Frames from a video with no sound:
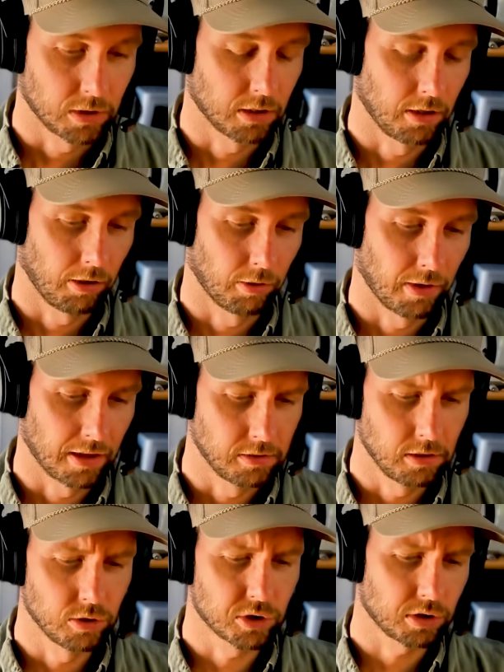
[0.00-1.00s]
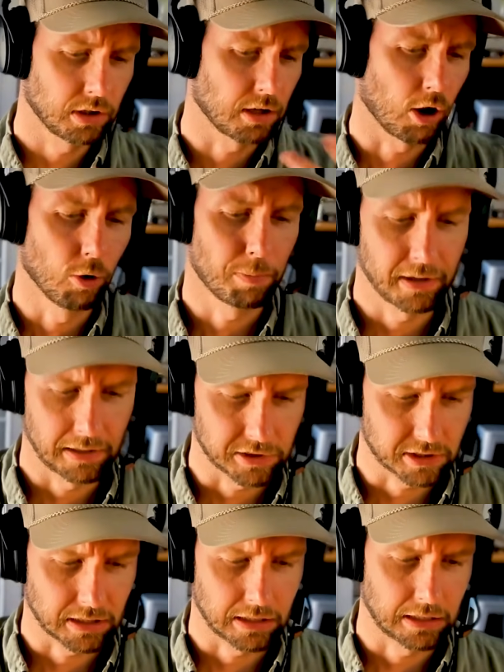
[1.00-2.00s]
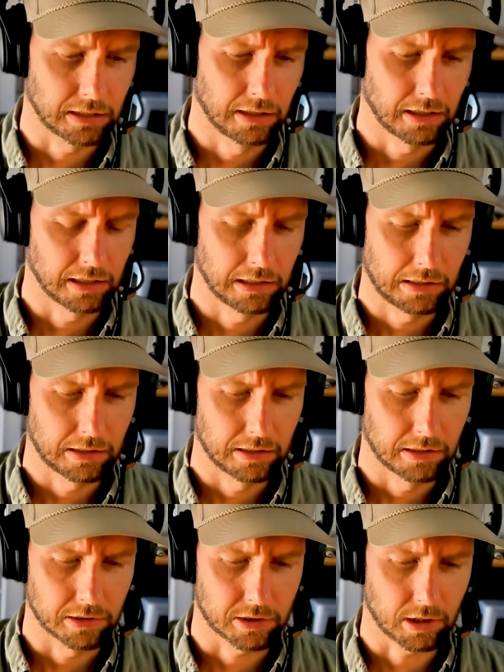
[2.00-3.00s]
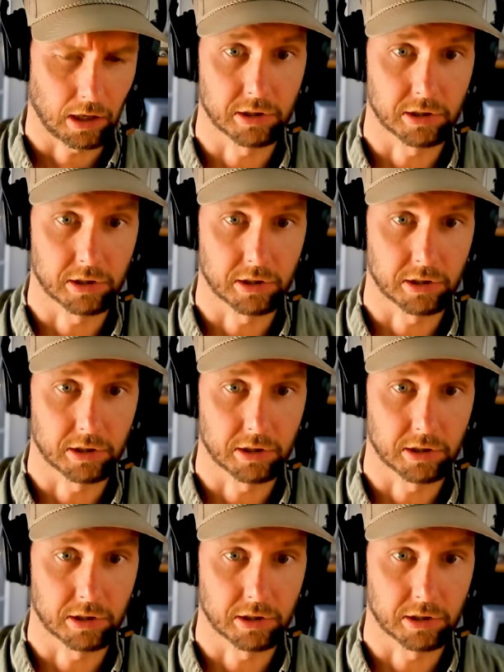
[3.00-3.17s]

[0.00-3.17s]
and usually the opening scene is